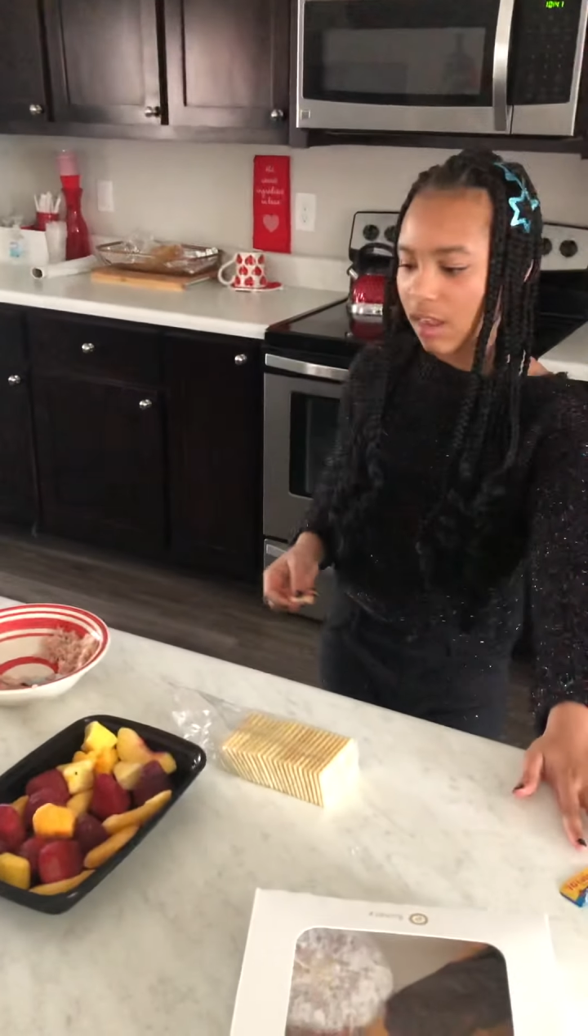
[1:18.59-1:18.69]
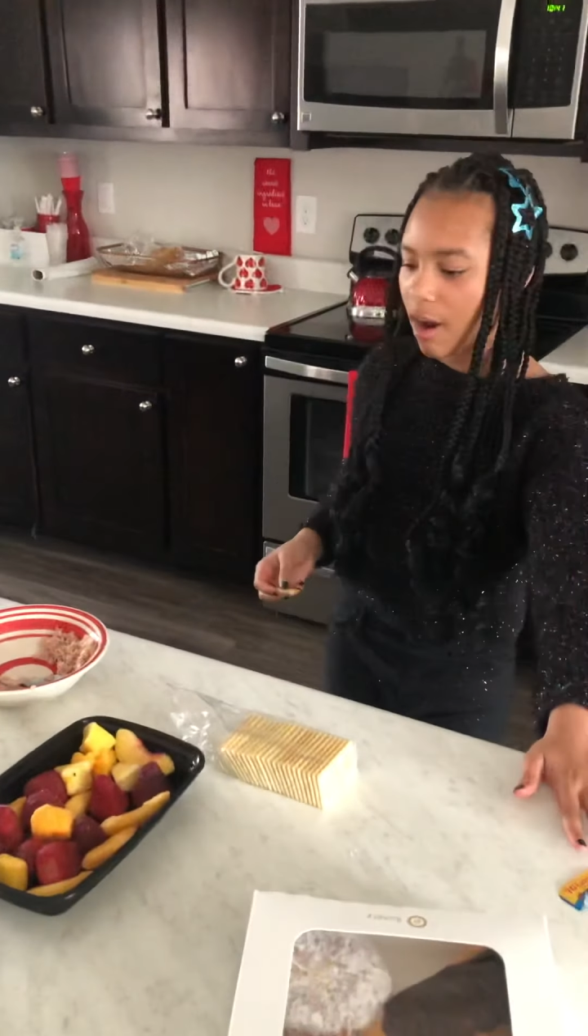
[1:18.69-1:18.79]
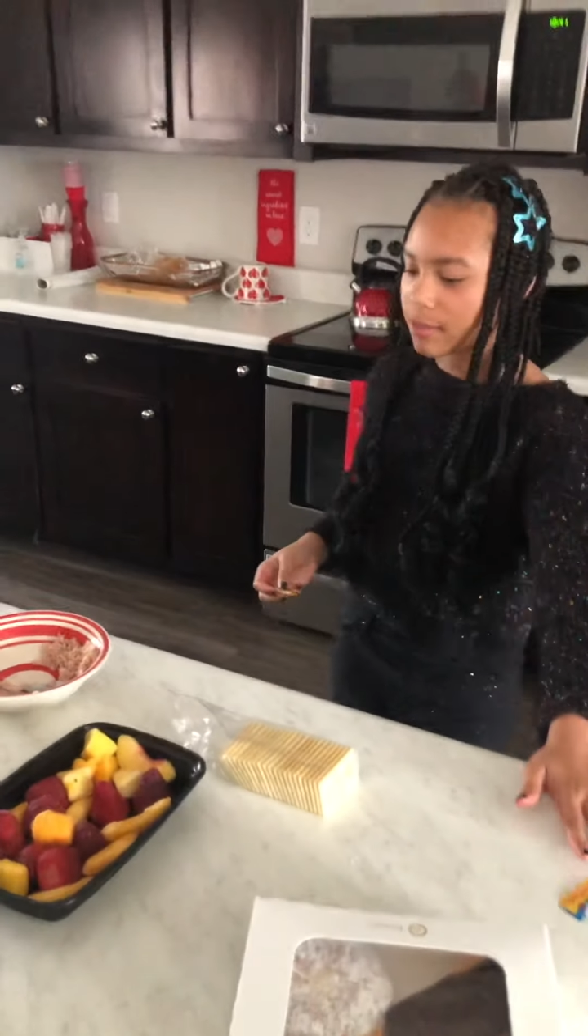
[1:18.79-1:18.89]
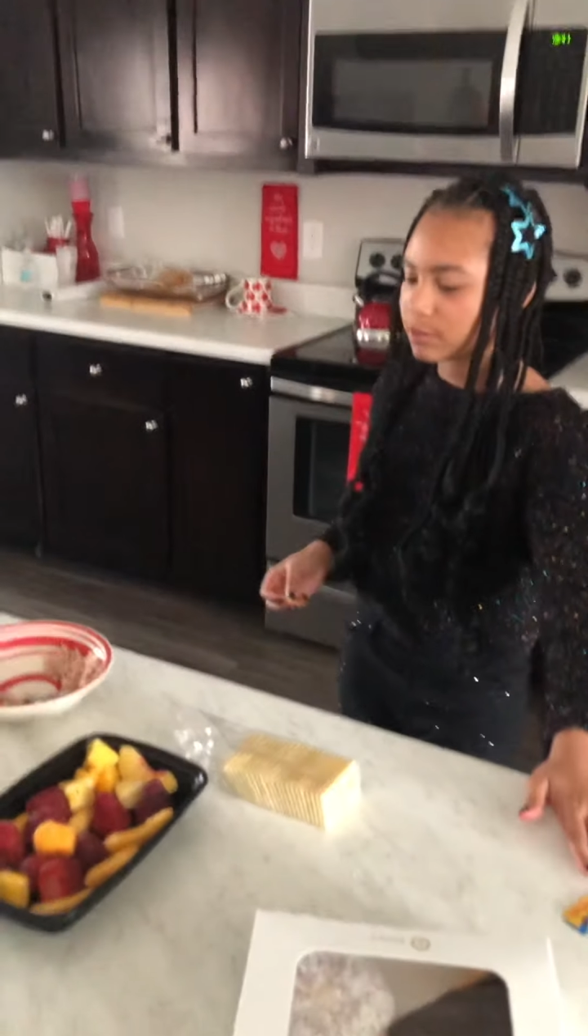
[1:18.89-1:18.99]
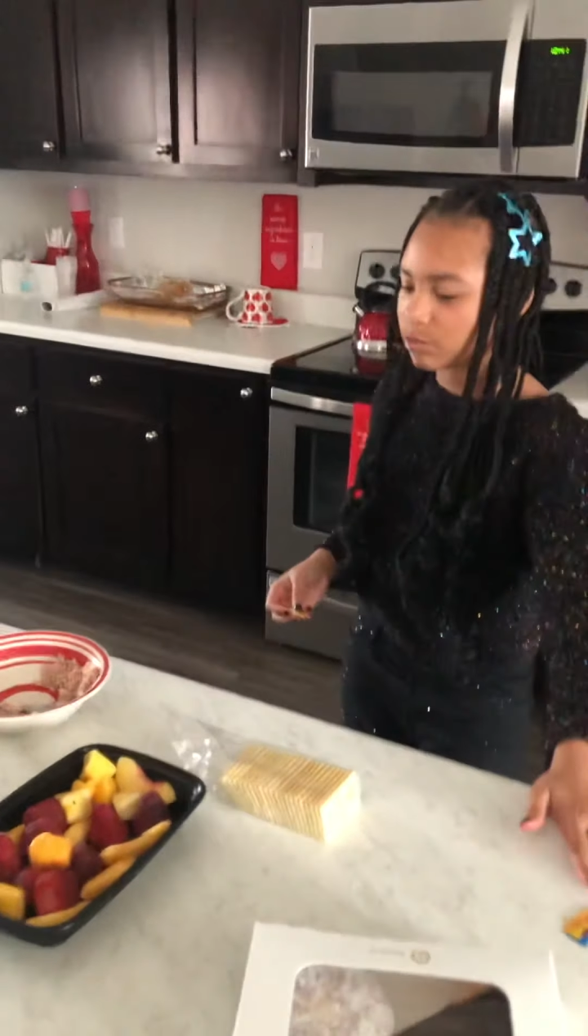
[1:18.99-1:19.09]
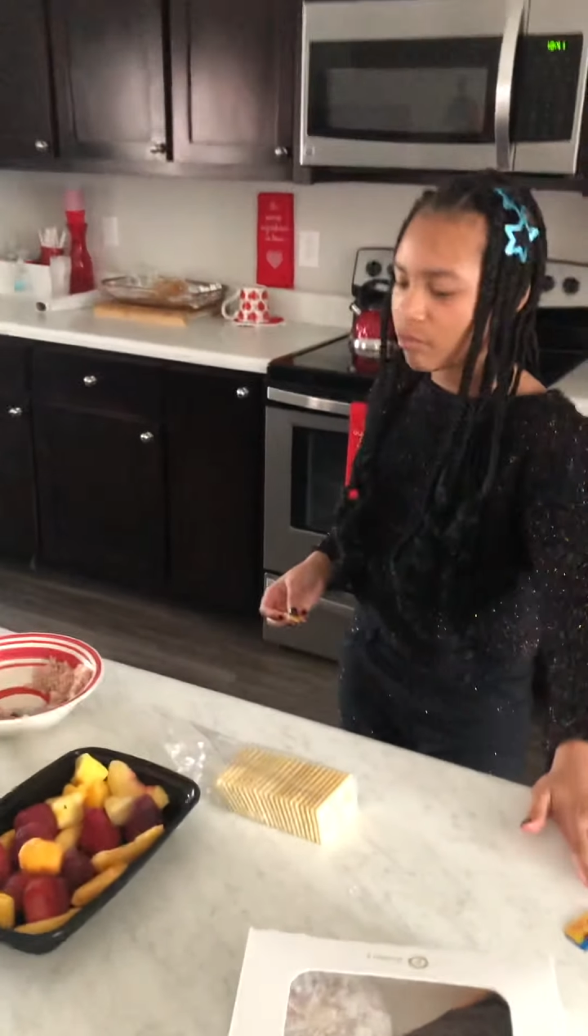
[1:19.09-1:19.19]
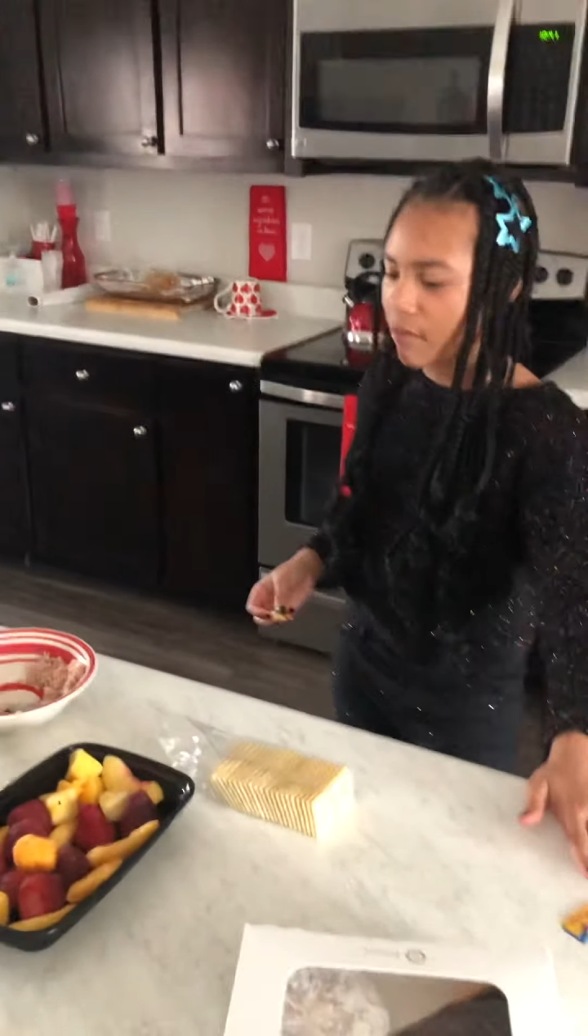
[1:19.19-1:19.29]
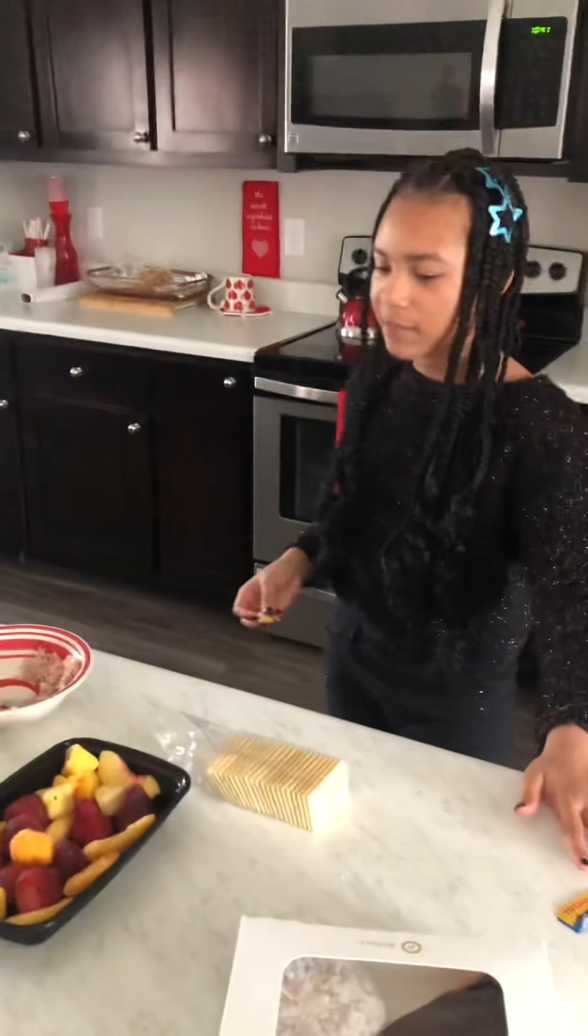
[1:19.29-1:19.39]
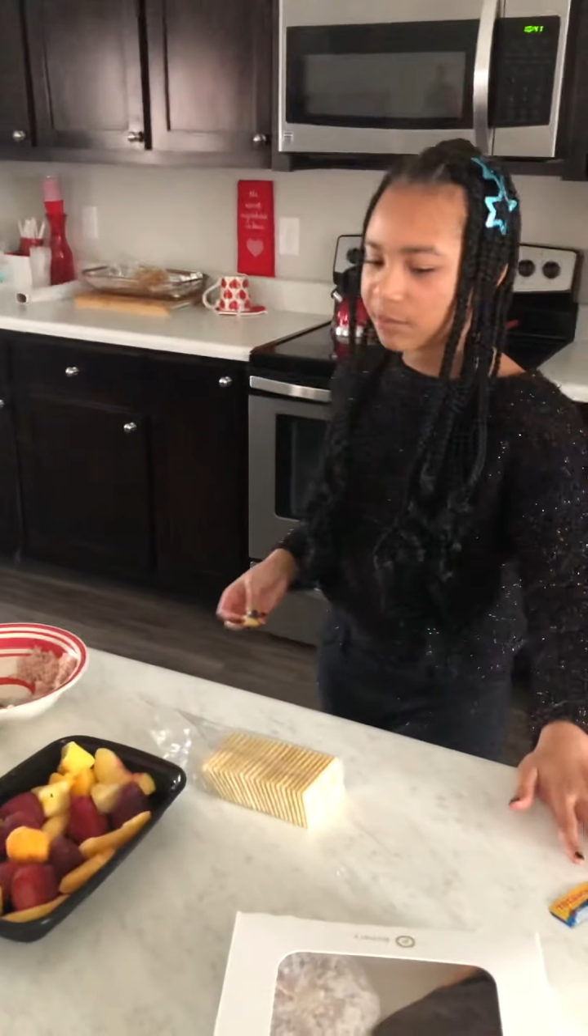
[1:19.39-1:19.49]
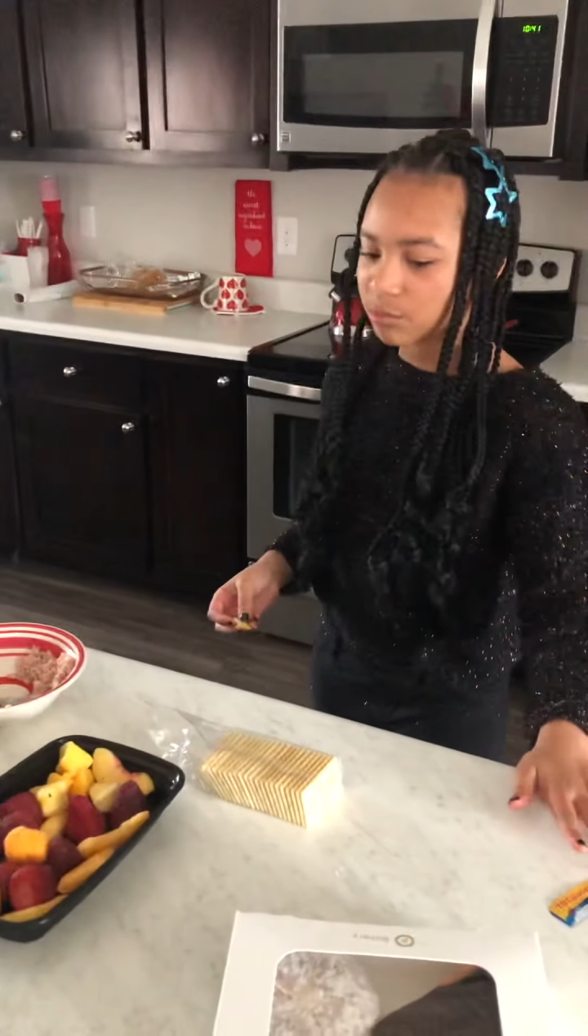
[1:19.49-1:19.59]
What would you like to
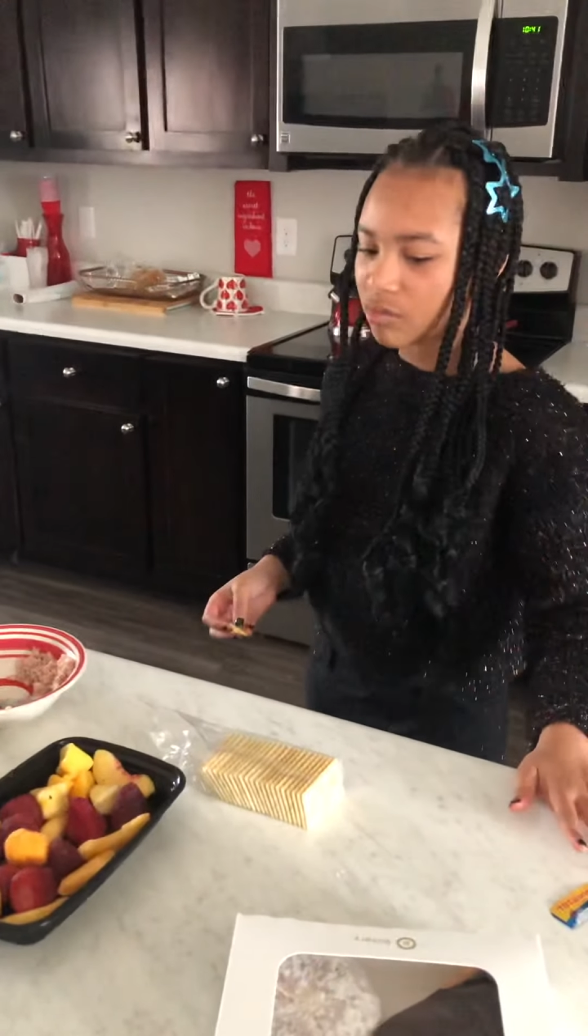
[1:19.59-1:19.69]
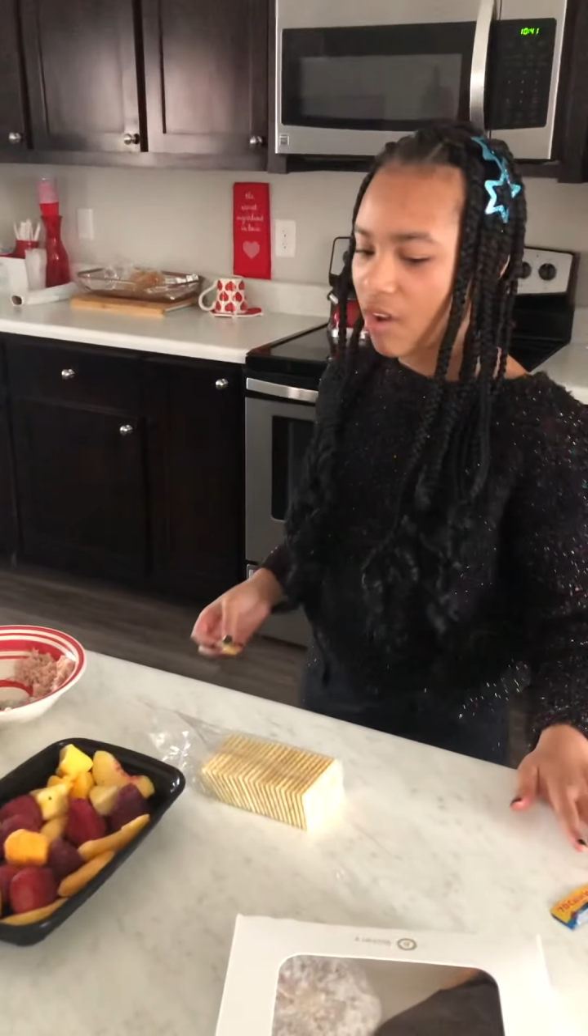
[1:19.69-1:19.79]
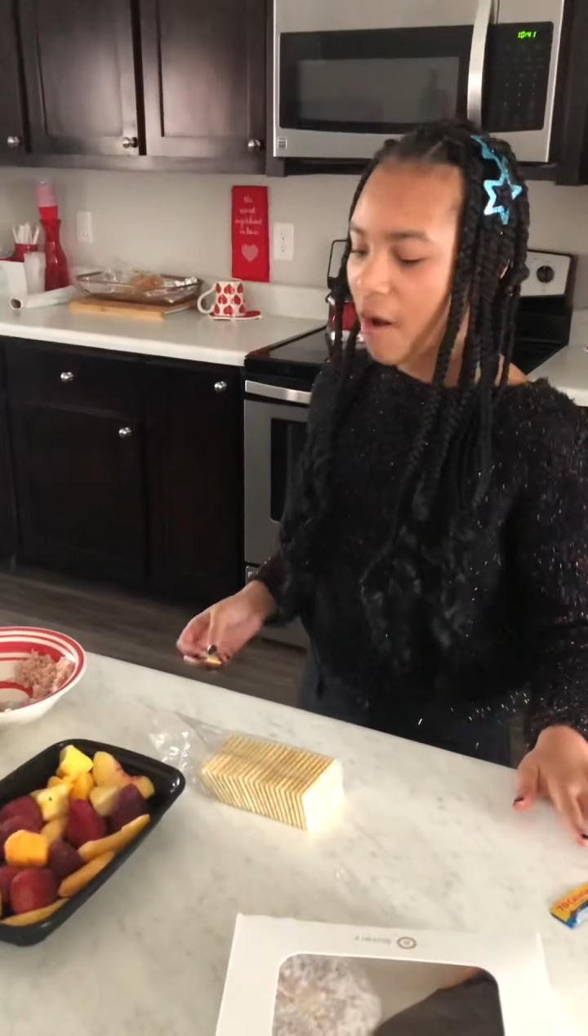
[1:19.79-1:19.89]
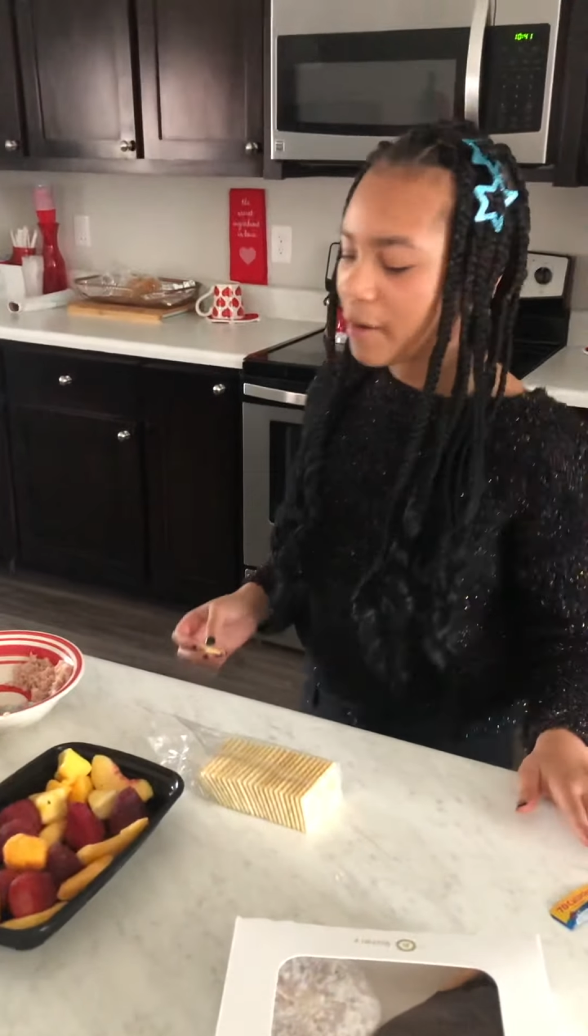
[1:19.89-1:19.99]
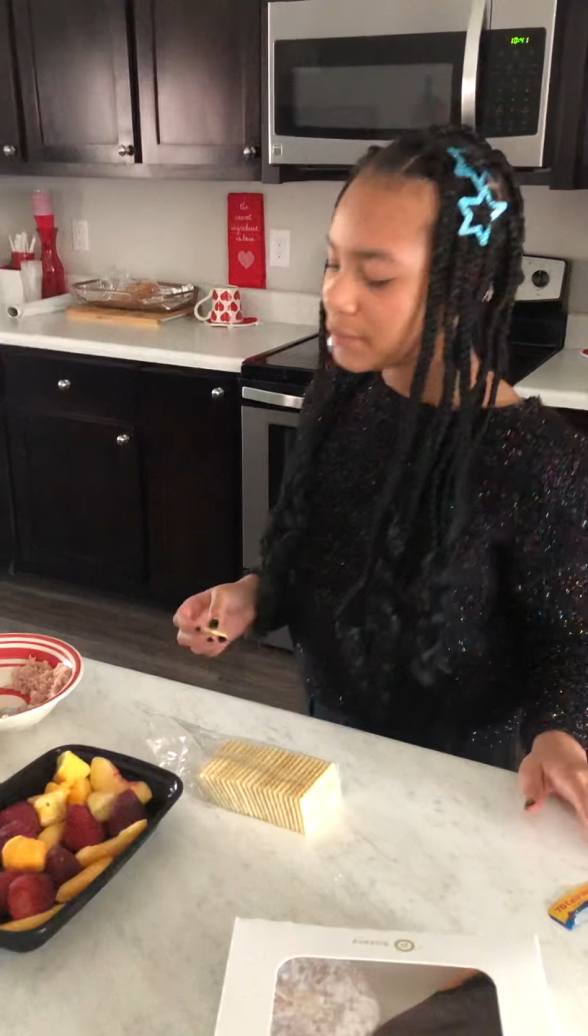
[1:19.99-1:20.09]
tell them today